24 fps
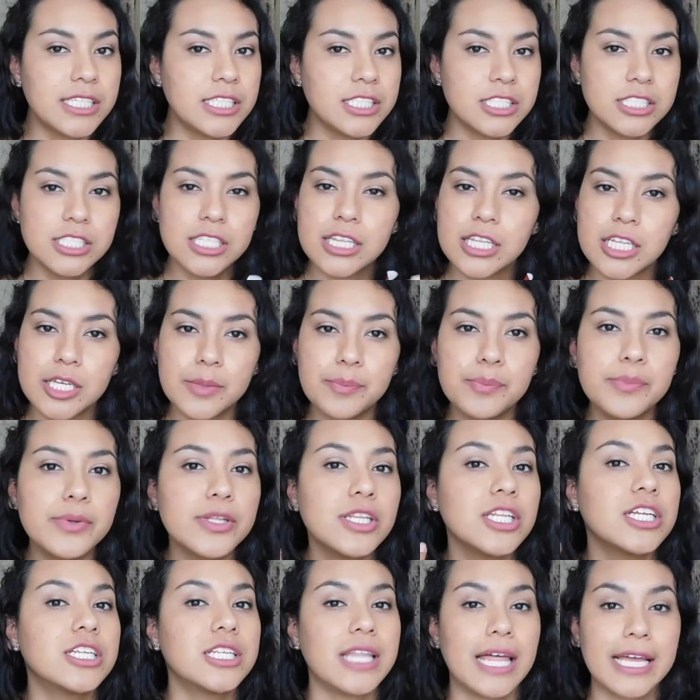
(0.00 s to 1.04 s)
each lip
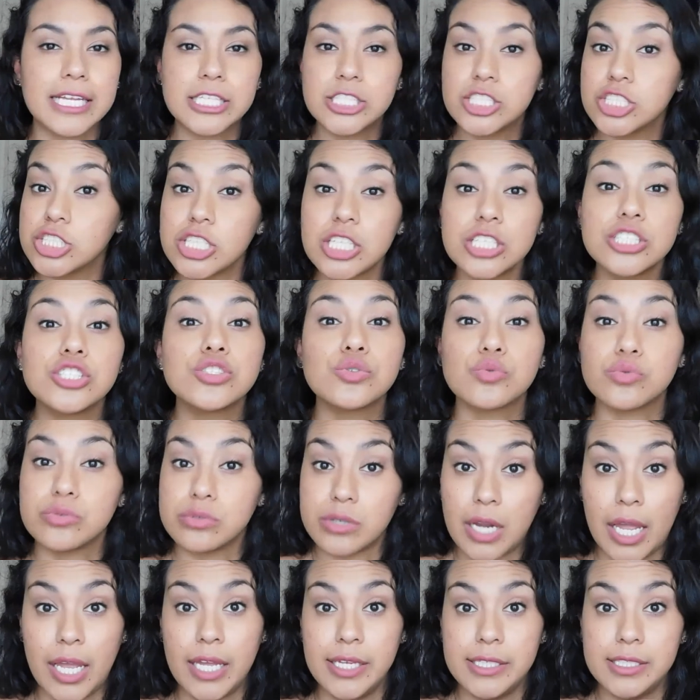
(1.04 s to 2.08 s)
bullet like just
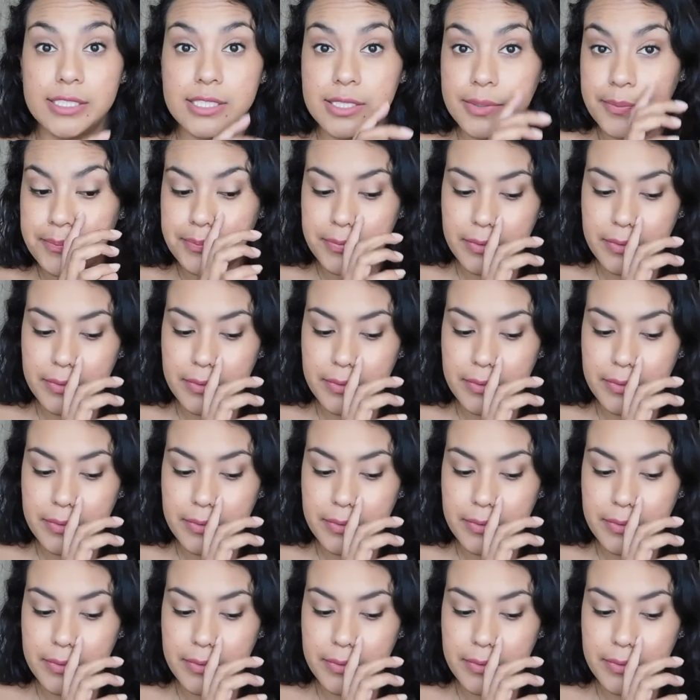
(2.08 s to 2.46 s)
right.